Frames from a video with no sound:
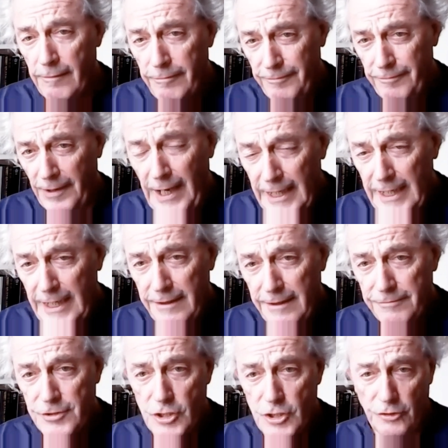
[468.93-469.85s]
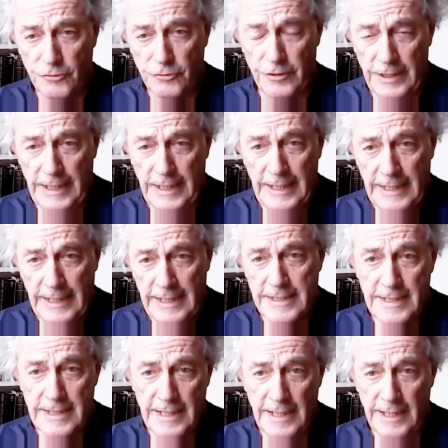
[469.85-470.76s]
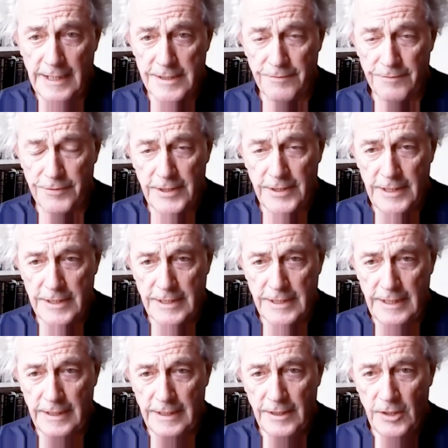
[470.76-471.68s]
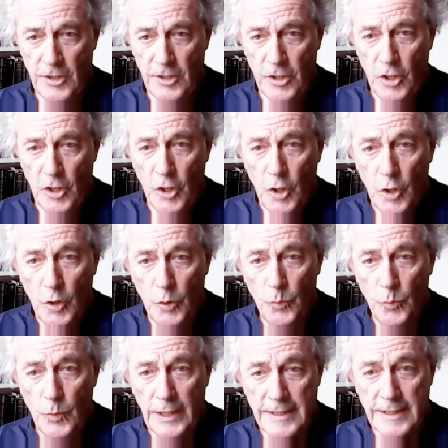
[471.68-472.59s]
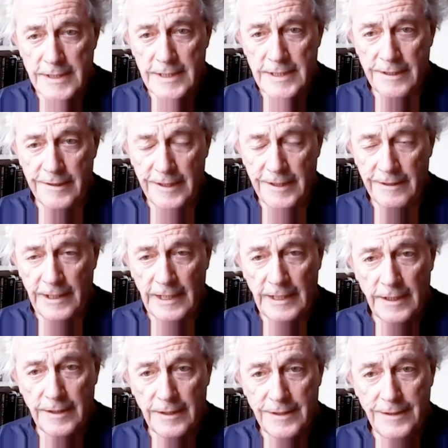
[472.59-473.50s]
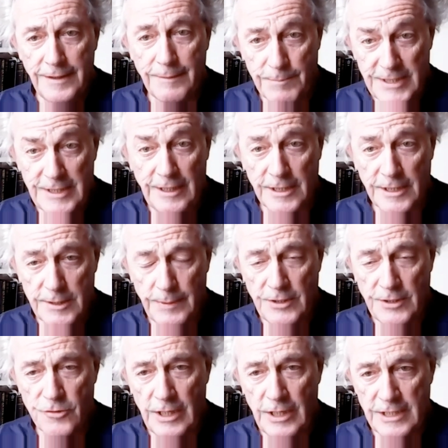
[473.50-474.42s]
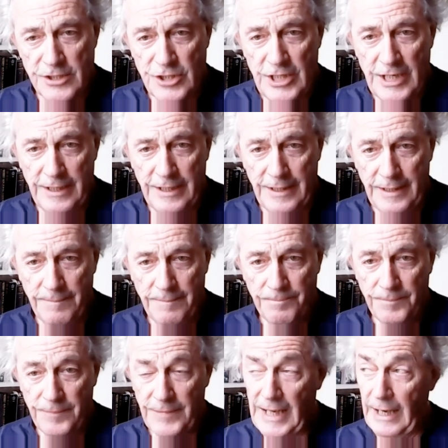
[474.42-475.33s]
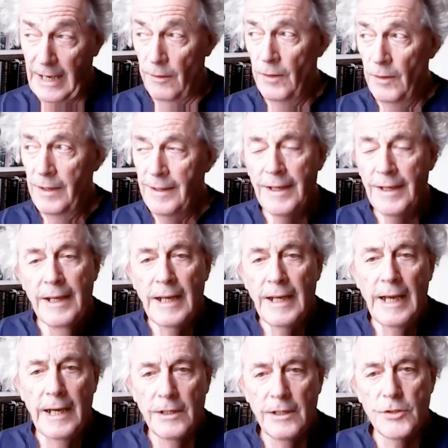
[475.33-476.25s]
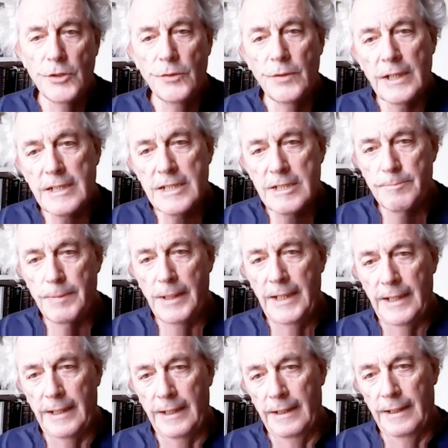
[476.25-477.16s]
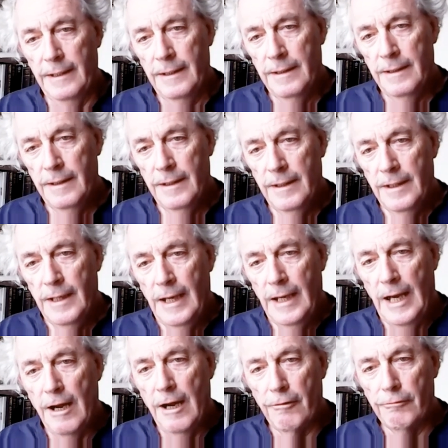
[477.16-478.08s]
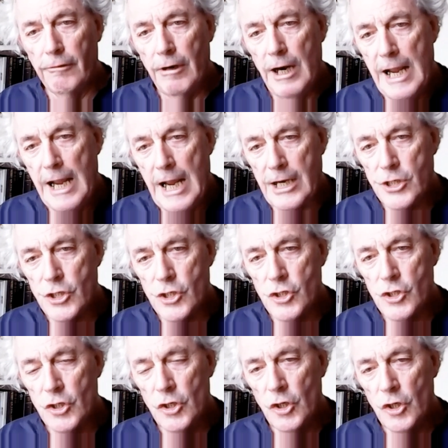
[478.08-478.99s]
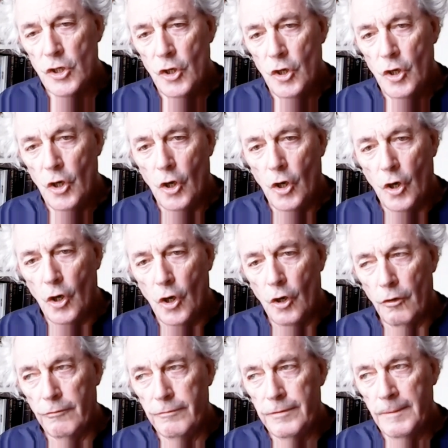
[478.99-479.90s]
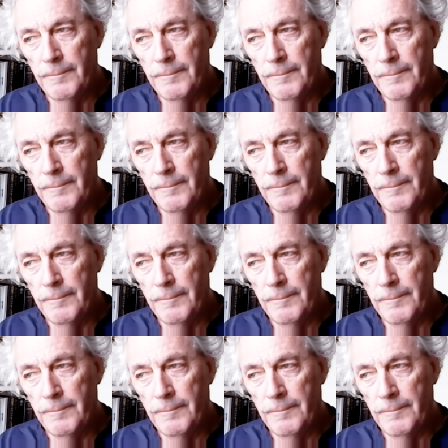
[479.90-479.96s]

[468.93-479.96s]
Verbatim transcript: five children in his class of 30 who were considering themselves to be transgender. Now, how do you explain a rash of